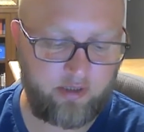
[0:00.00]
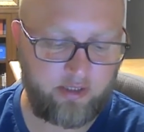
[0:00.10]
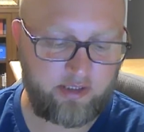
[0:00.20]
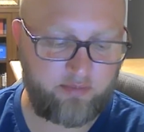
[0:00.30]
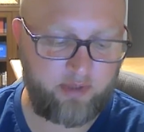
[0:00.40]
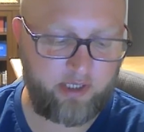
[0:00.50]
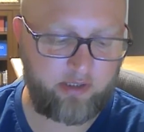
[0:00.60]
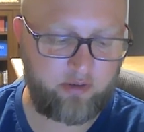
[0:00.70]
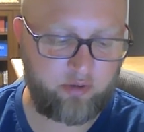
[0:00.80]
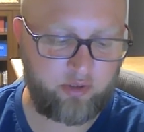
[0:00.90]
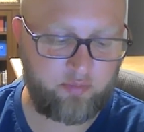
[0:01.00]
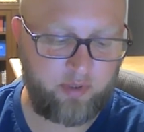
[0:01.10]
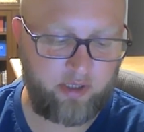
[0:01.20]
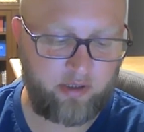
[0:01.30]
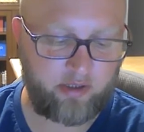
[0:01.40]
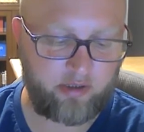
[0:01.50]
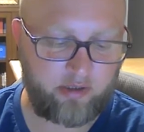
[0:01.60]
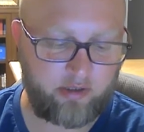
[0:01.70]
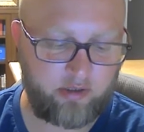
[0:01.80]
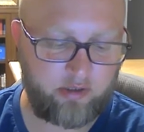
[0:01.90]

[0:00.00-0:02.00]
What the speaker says: this man or his parents,